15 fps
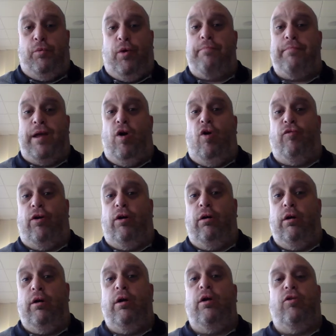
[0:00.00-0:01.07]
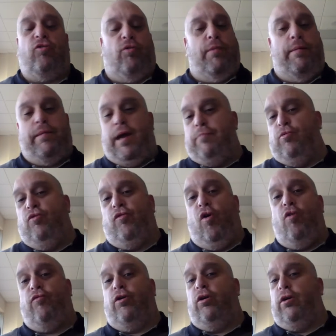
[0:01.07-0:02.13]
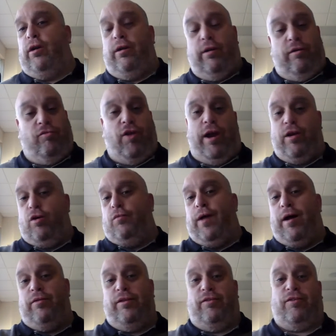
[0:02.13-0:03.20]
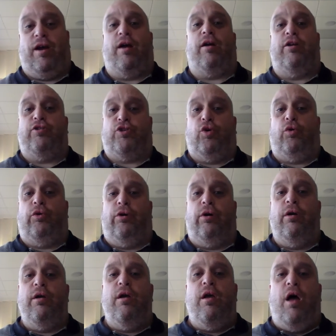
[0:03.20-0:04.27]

to run me over. So maybe I move over and try to go around this car in the shoulder.